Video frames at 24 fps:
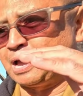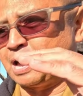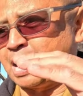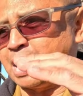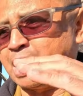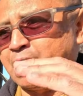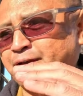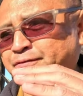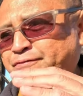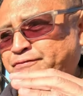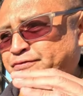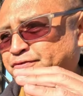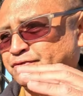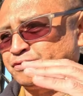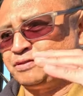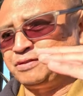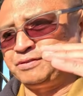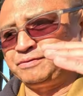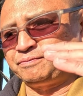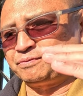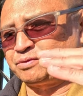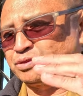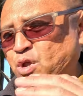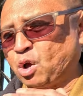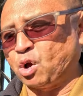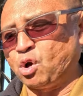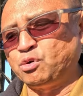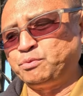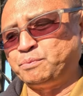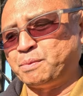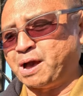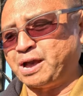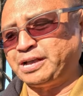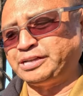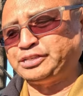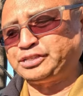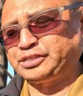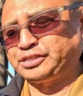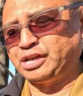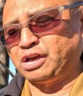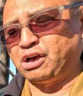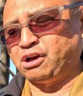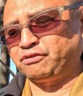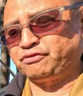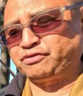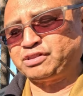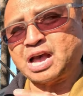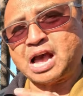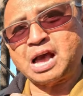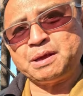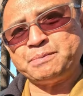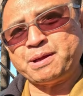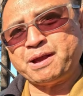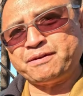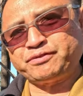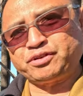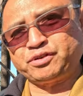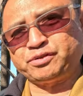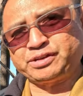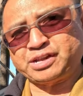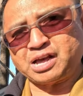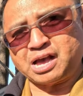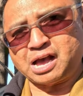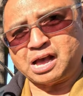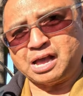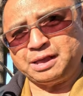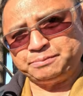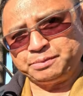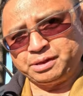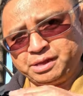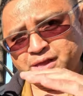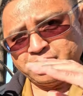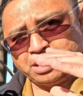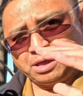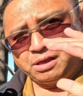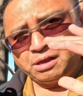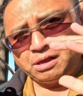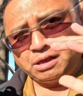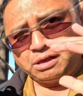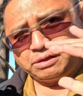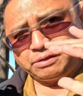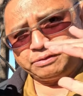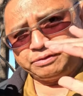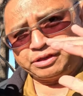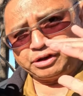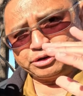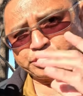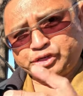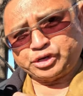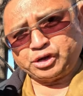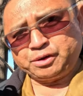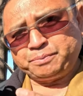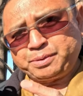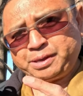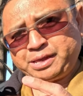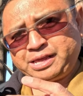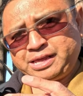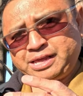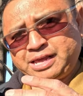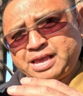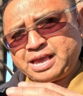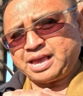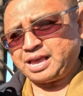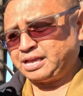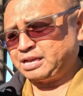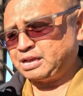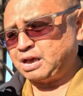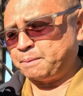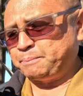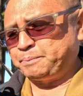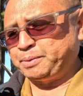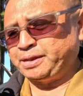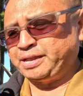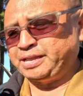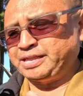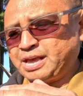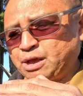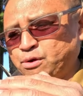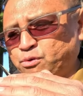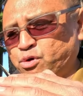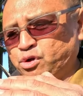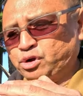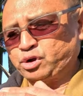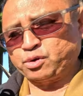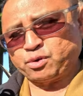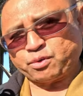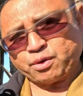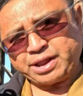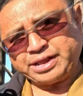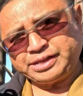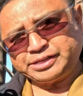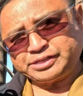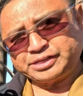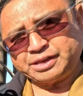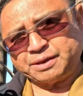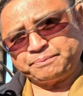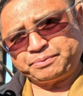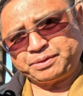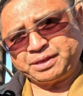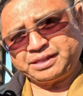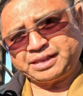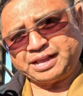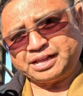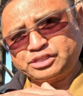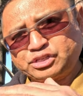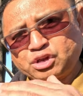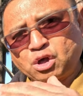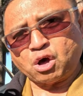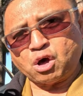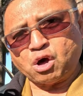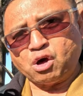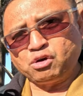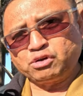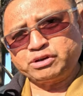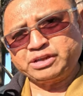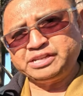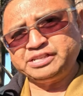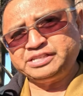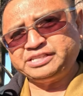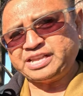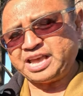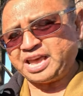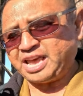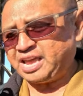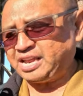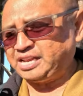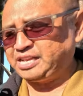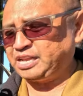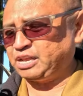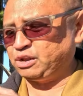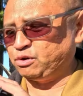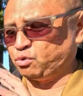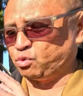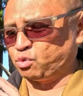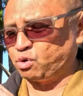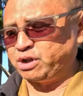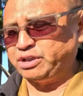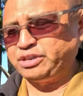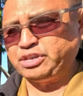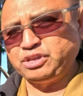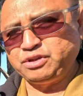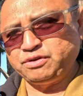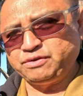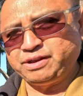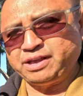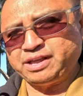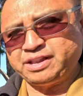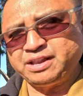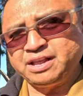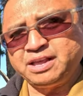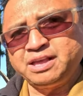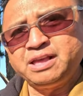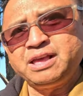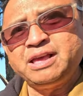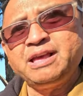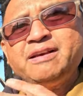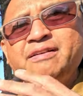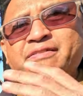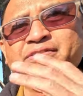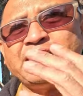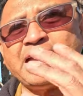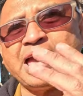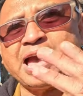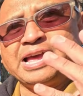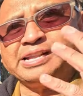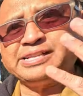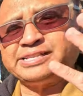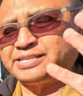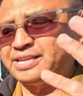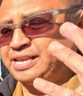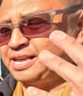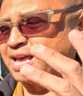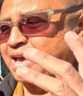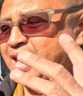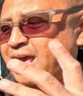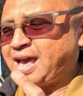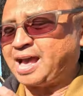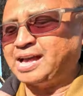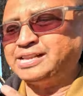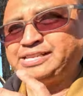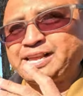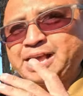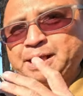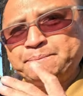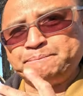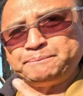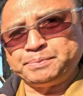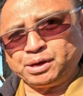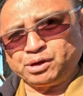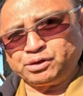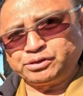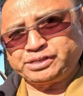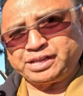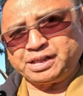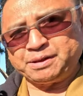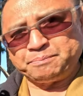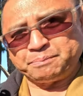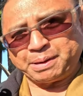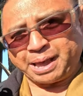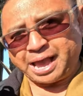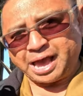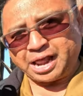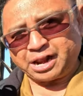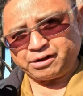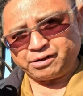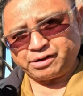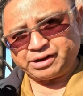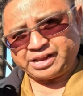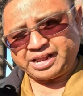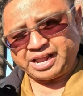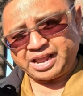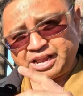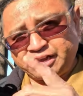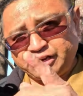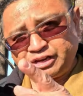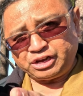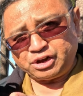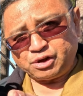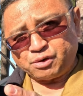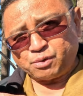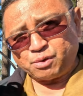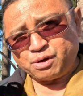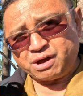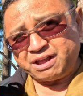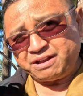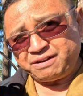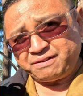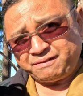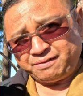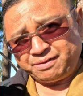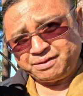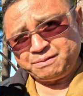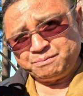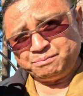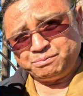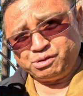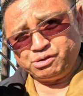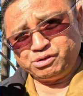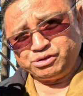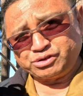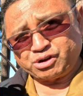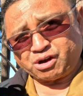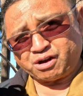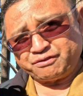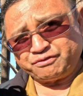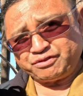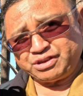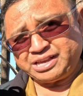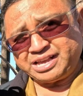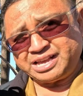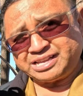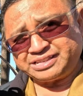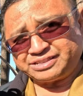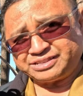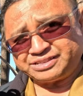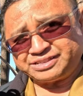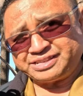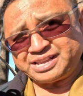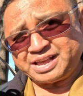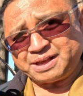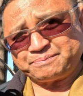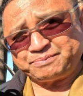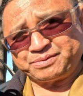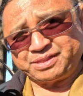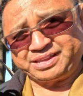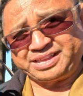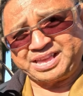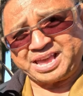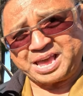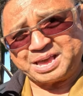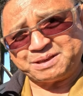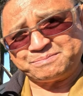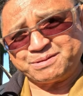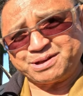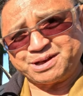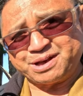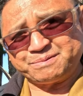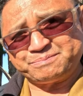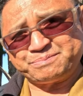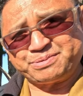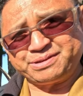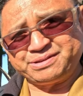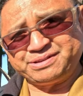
I've told myself time after time, there should be a company that will create something that's all contained in one unit that has a built-in battery. And you know what? BougeRV has stepped the game up.